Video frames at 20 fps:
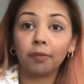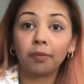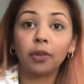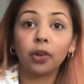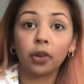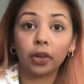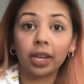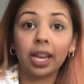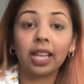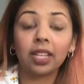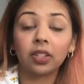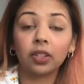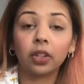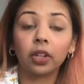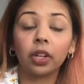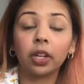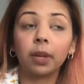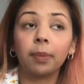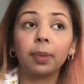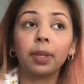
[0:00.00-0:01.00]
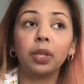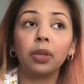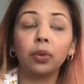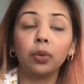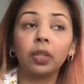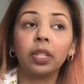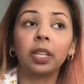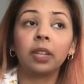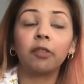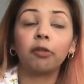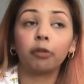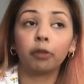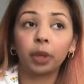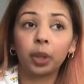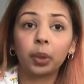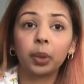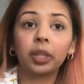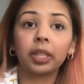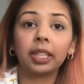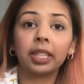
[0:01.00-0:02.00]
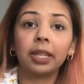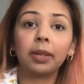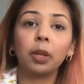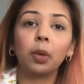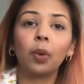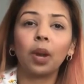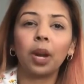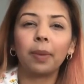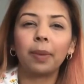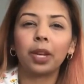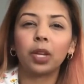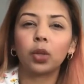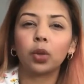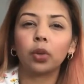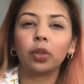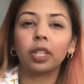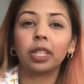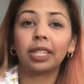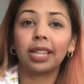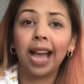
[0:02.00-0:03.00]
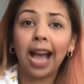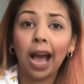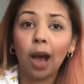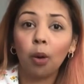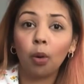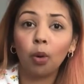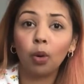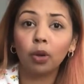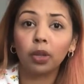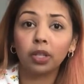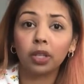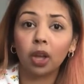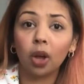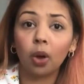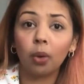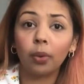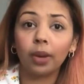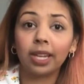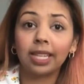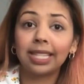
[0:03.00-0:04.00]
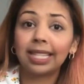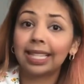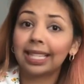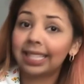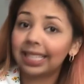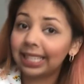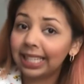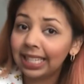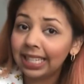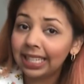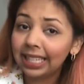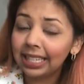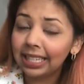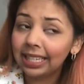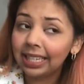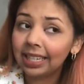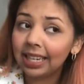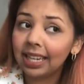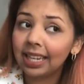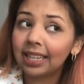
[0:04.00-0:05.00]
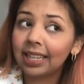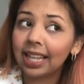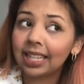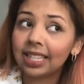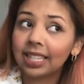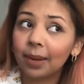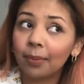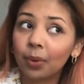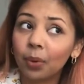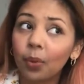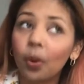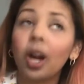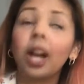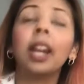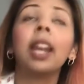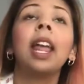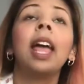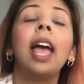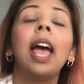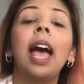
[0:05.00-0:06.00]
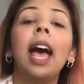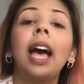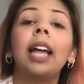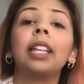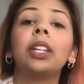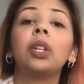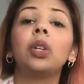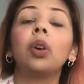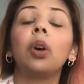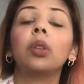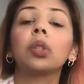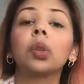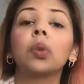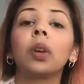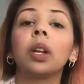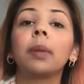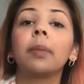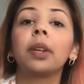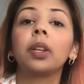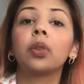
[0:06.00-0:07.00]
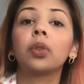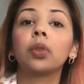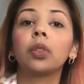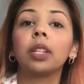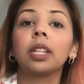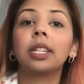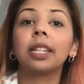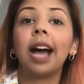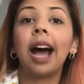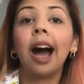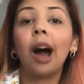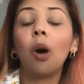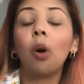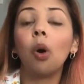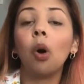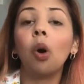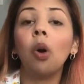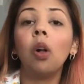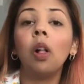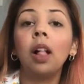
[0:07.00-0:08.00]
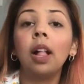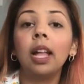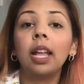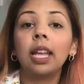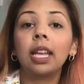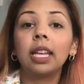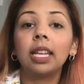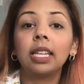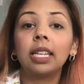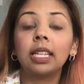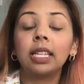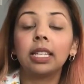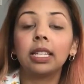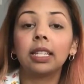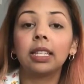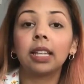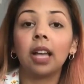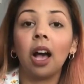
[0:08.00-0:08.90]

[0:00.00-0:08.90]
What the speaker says: your guests are gonna be using frequently, you wanna make sure the towel is always clean. That's number one. And then you also wanna make sure the towel is